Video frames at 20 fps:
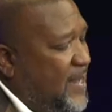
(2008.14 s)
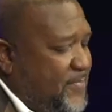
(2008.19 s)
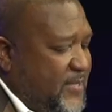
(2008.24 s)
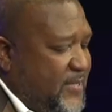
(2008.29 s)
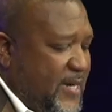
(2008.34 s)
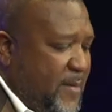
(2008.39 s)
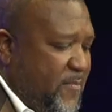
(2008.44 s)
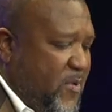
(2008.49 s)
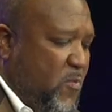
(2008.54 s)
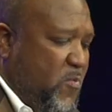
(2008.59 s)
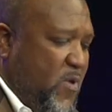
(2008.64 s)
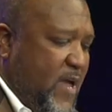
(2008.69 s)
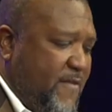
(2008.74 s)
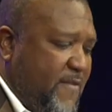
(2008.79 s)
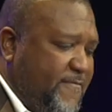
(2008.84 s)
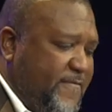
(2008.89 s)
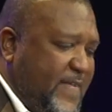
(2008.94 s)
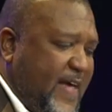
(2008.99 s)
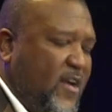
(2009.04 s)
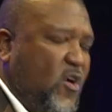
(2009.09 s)
September, we
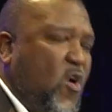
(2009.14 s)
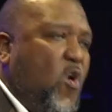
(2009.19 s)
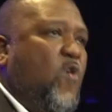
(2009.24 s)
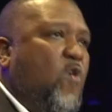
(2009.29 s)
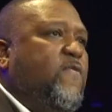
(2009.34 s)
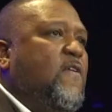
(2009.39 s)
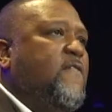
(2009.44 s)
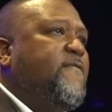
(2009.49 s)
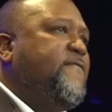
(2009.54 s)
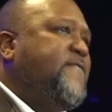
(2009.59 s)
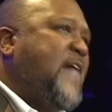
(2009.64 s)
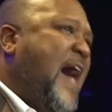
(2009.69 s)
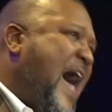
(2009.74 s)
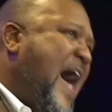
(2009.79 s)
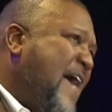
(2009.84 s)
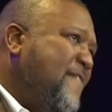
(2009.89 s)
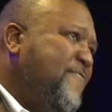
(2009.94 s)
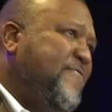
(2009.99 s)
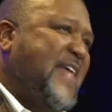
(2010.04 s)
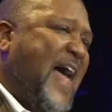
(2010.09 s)
have fed over
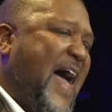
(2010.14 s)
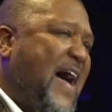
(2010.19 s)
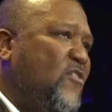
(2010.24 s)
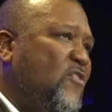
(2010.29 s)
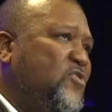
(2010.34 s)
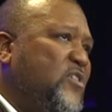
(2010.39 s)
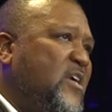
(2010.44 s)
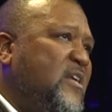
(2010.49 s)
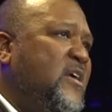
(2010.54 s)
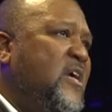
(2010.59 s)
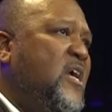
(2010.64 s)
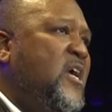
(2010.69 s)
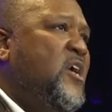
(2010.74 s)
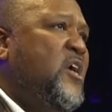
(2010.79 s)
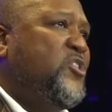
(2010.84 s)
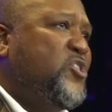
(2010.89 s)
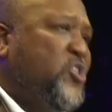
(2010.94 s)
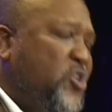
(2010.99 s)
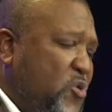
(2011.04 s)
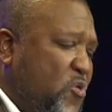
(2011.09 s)

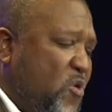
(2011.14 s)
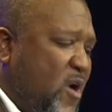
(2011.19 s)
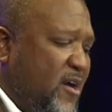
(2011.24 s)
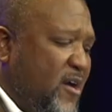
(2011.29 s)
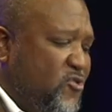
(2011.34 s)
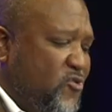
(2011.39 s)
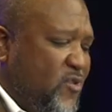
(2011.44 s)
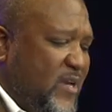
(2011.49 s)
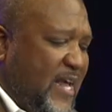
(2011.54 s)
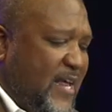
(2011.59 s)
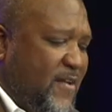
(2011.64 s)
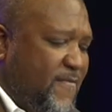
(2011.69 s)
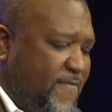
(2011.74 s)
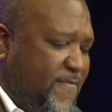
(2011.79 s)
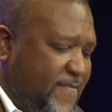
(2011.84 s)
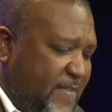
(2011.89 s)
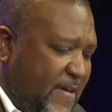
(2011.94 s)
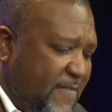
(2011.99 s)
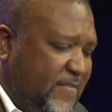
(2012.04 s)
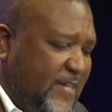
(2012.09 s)

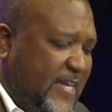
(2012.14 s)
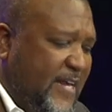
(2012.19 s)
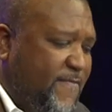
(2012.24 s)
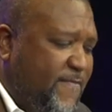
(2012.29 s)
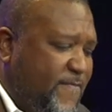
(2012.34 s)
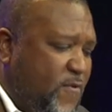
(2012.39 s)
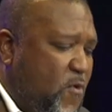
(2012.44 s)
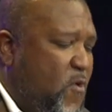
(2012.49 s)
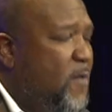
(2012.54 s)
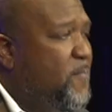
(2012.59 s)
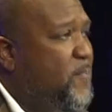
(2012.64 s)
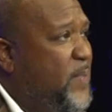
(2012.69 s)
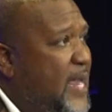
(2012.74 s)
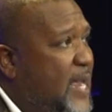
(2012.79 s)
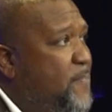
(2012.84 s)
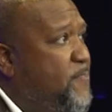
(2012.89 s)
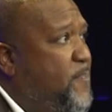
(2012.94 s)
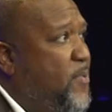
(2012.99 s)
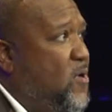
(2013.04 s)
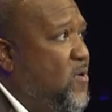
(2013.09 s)
5,254
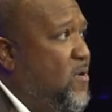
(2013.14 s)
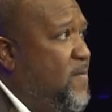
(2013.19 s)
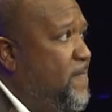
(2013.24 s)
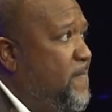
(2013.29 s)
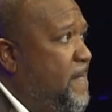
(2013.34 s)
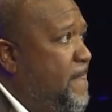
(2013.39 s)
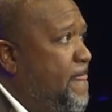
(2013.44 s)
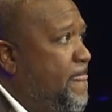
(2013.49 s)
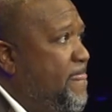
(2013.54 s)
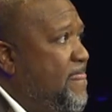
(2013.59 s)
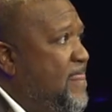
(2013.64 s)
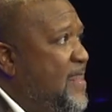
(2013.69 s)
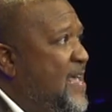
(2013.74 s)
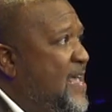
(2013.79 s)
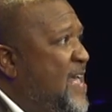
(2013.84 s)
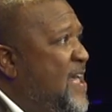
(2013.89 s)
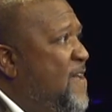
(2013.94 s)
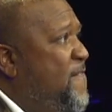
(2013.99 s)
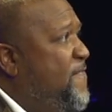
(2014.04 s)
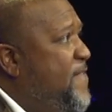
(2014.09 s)
people.
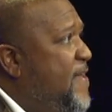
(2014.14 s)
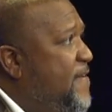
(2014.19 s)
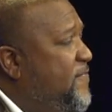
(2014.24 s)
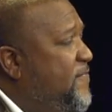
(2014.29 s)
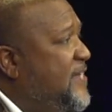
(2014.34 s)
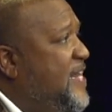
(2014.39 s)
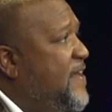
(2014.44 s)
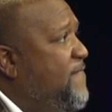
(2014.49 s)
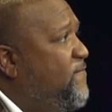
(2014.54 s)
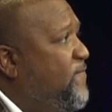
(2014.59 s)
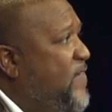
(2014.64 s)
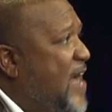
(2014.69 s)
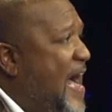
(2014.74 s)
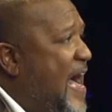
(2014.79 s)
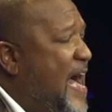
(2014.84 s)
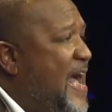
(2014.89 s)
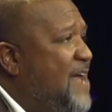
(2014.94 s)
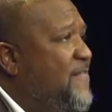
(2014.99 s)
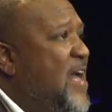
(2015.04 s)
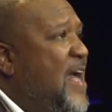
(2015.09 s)

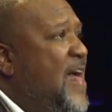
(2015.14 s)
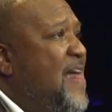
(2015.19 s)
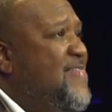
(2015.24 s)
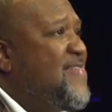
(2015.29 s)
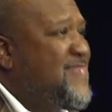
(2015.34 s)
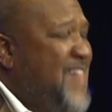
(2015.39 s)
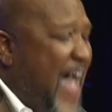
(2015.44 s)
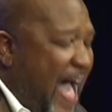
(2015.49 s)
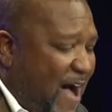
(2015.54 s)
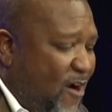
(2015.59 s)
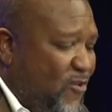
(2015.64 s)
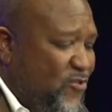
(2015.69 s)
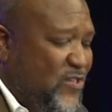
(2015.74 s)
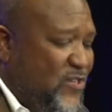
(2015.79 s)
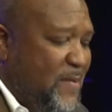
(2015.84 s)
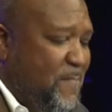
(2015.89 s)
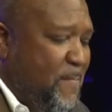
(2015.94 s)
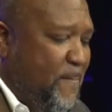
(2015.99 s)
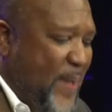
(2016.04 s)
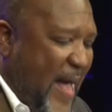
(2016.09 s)

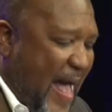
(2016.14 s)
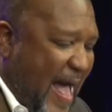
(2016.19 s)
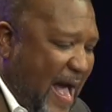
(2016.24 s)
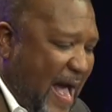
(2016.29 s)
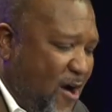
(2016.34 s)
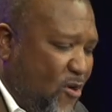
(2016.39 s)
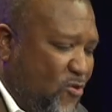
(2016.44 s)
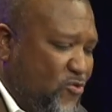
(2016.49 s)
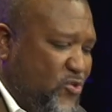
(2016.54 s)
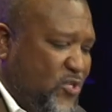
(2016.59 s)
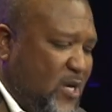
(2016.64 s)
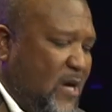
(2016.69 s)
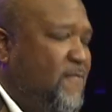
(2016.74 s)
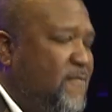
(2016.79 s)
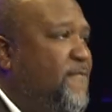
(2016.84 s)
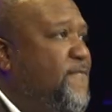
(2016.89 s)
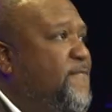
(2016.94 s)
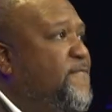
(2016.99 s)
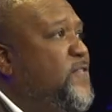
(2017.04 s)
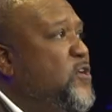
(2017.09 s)
55,000 pounds
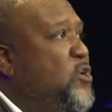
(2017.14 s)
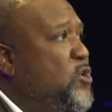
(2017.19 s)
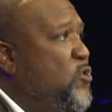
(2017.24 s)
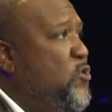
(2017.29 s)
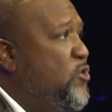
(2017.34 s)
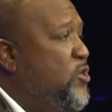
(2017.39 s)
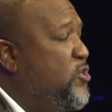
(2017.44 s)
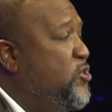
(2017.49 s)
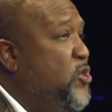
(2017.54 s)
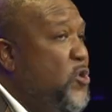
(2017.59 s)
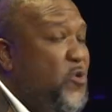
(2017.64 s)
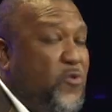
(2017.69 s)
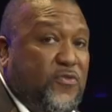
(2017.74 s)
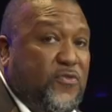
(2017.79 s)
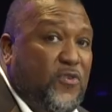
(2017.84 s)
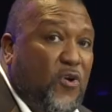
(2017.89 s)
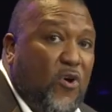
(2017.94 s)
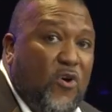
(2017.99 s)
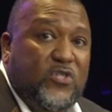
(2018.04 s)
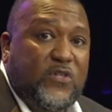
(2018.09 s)
of food,
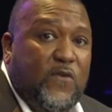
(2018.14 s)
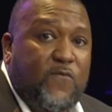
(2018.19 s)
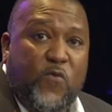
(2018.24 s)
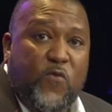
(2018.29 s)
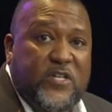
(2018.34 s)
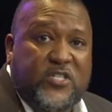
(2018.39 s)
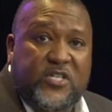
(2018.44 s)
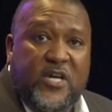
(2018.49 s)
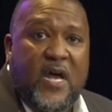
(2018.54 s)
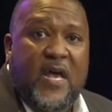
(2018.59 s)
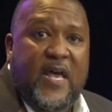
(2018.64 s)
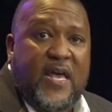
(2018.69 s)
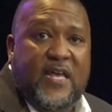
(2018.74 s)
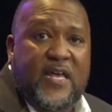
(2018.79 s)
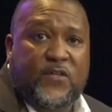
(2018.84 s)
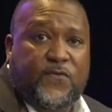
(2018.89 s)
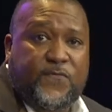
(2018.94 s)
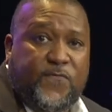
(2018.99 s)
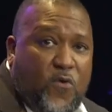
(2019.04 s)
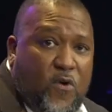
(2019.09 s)
two-thirds of which
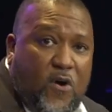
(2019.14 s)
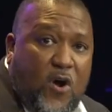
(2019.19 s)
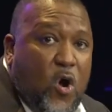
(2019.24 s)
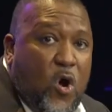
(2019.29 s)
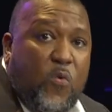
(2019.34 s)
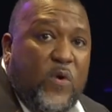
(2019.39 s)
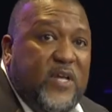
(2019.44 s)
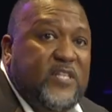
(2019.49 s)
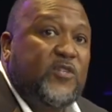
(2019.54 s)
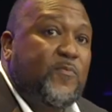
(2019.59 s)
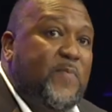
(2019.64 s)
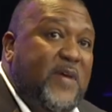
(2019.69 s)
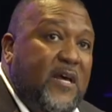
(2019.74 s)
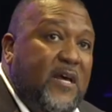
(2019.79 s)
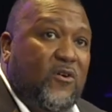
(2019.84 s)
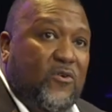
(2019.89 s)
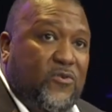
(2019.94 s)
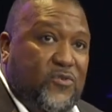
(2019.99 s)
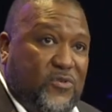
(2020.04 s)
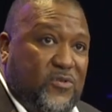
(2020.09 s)
is for Owens
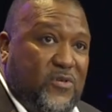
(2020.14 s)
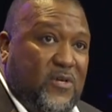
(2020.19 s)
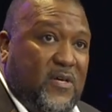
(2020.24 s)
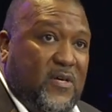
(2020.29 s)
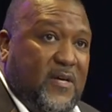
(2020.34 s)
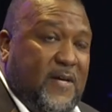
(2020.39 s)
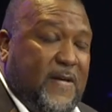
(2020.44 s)
Mills.